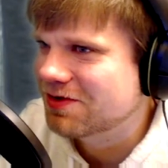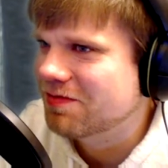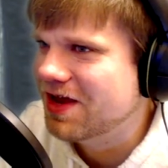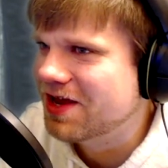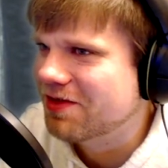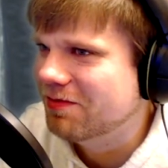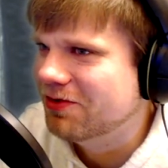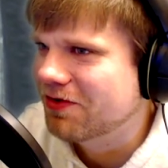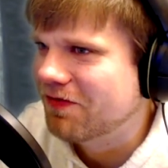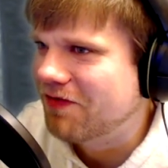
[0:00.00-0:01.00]
would make them
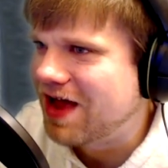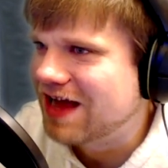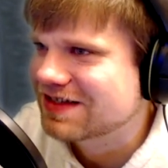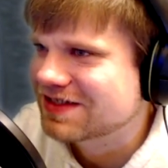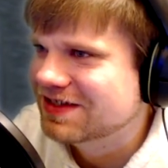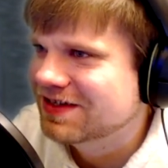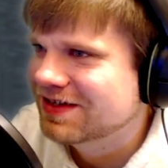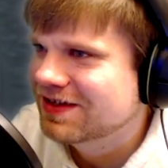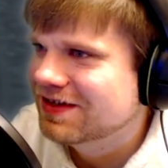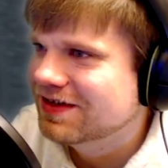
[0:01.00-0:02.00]
look fat.
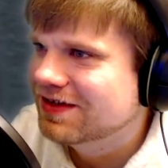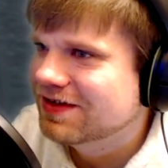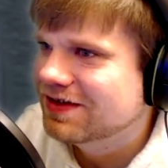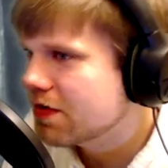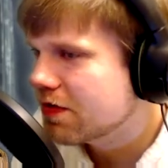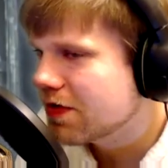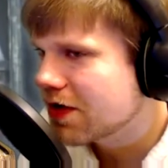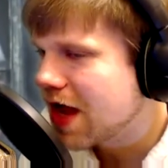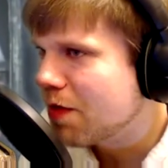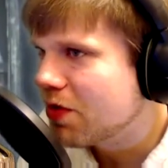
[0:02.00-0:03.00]
The
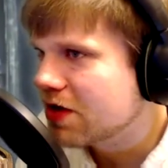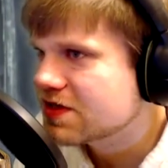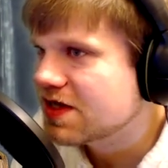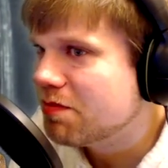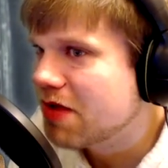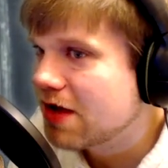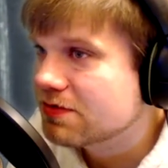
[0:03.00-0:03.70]
camera adds £10.